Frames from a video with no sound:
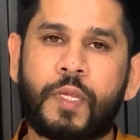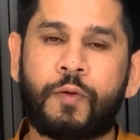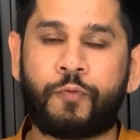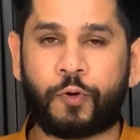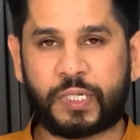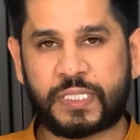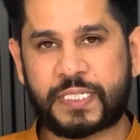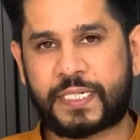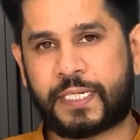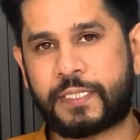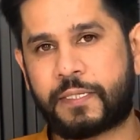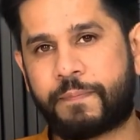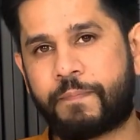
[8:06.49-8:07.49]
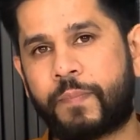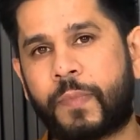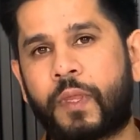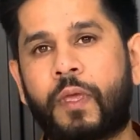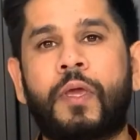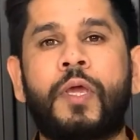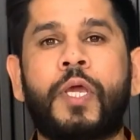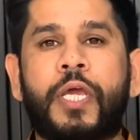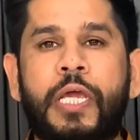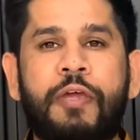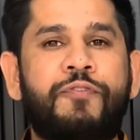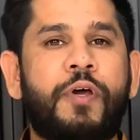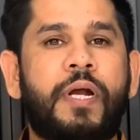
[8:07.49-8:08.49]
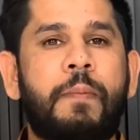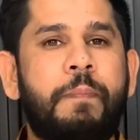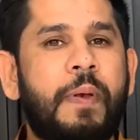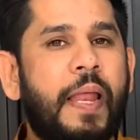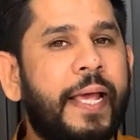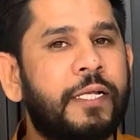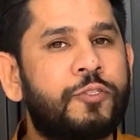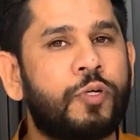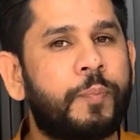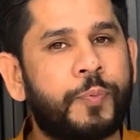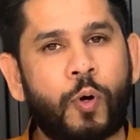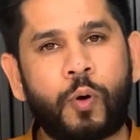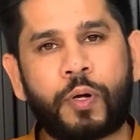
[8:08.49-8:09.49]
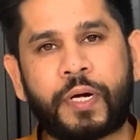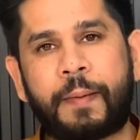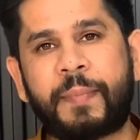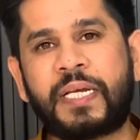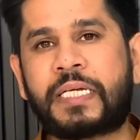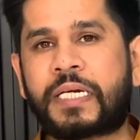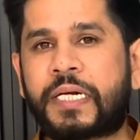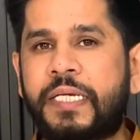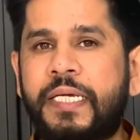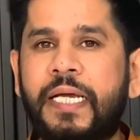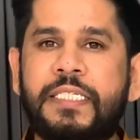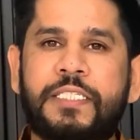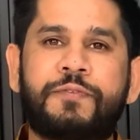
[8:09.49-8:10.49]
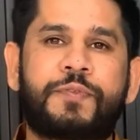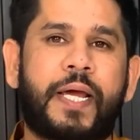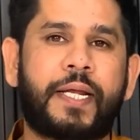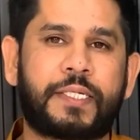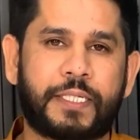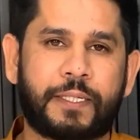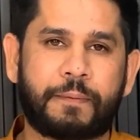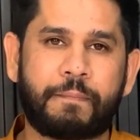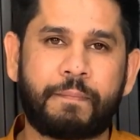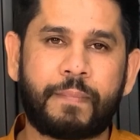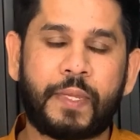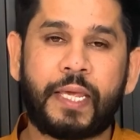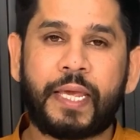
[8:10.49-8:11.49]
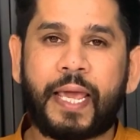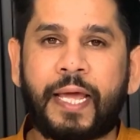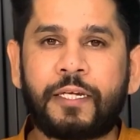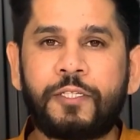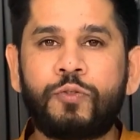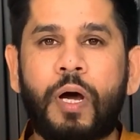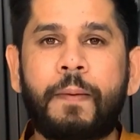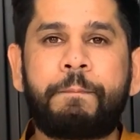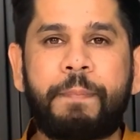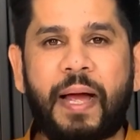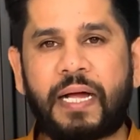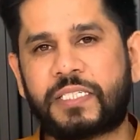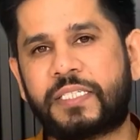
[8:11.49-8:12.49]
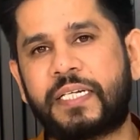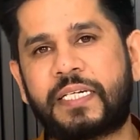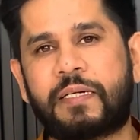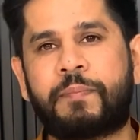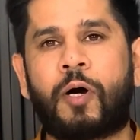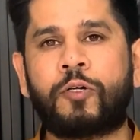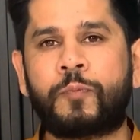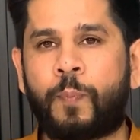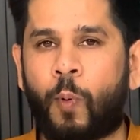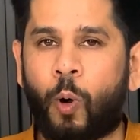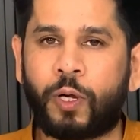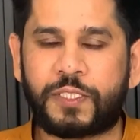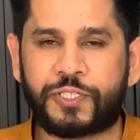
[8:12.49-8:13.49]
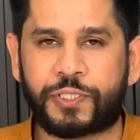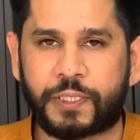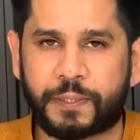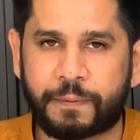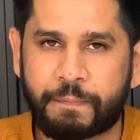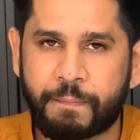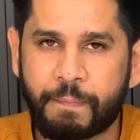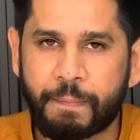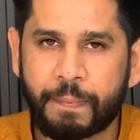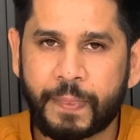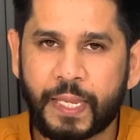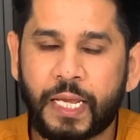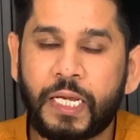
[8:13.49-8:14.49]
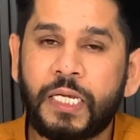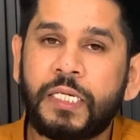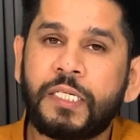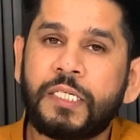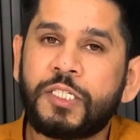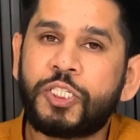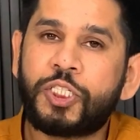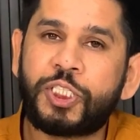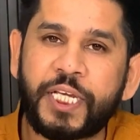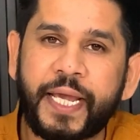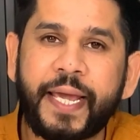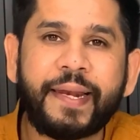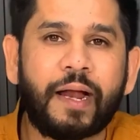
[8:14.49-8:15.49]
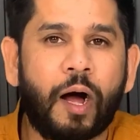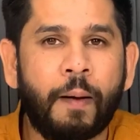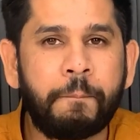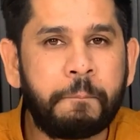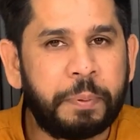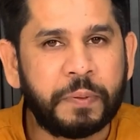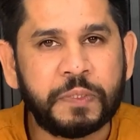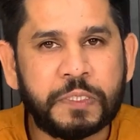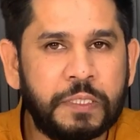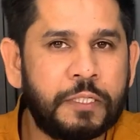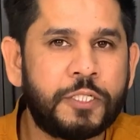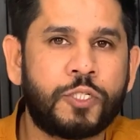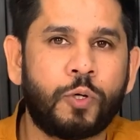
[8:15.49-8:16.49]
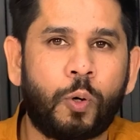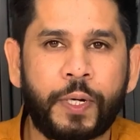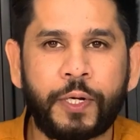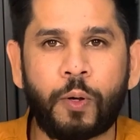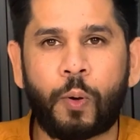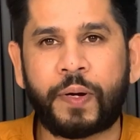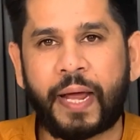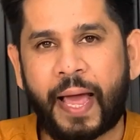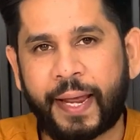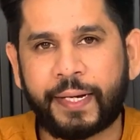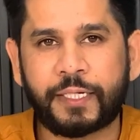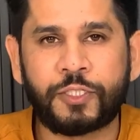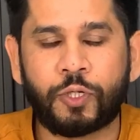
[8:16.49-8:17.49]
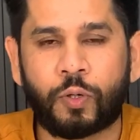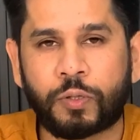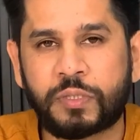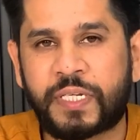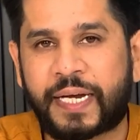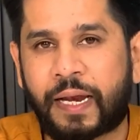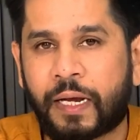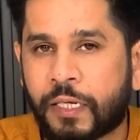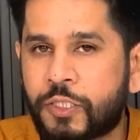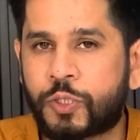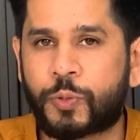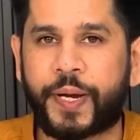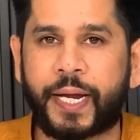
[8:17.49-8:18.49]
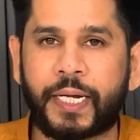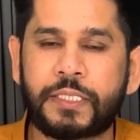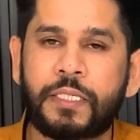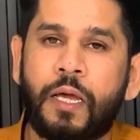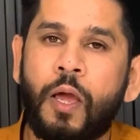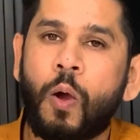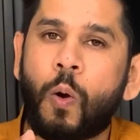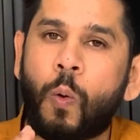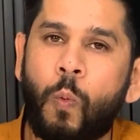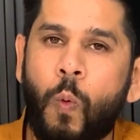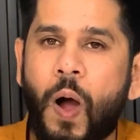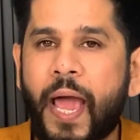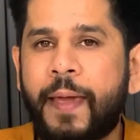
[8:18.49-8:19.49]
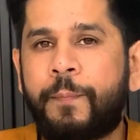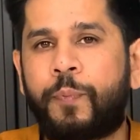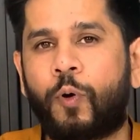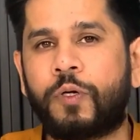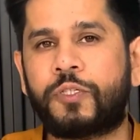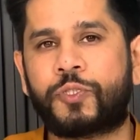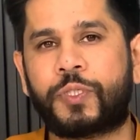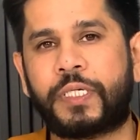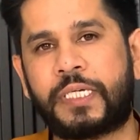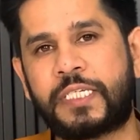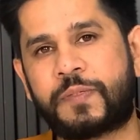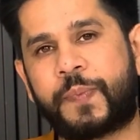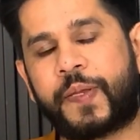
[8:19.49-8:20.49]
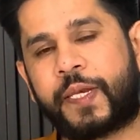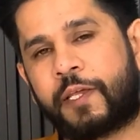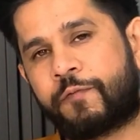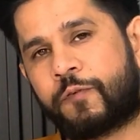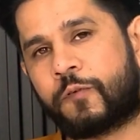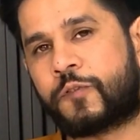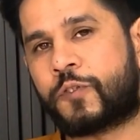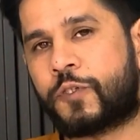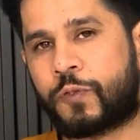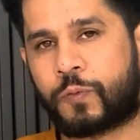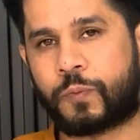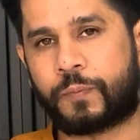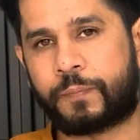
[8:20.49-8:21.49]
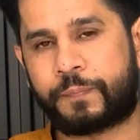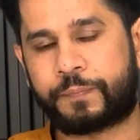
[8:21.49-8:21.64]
For instance, if you're applying to a program in creative writing and you are passionate about poetry, share a personal story or anecdote that illustrates why poetry is meaningful to you.